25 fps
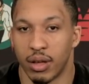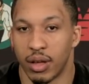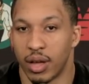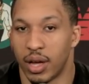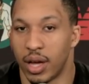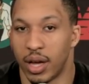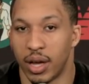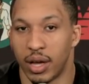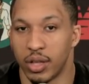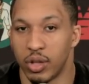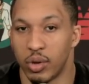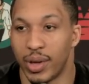
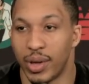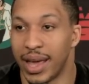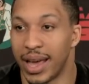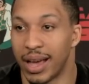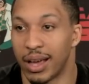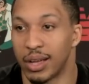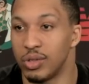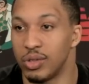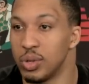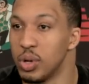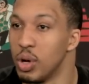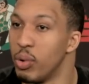uh, you
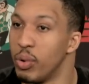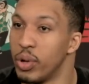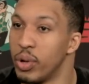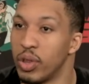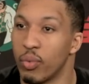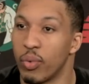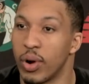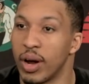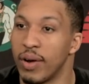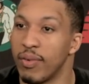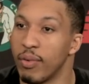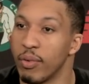can't control what
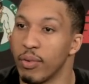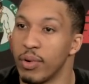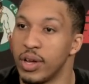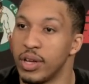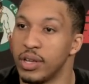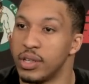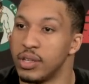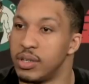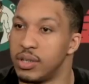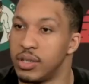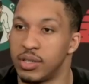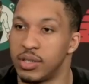the
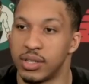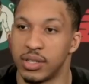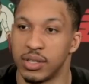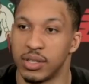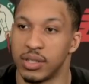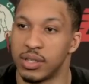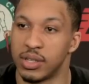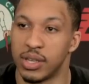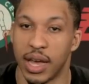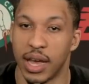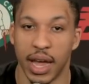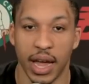referees
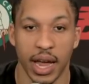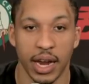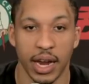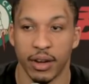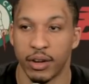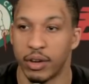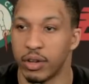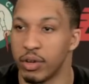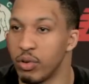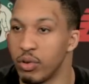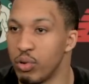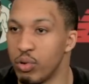say,
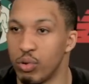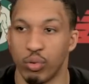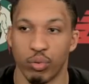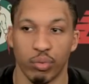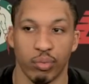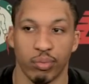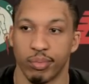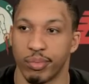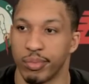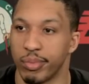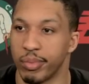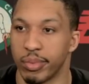
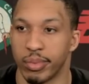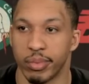do,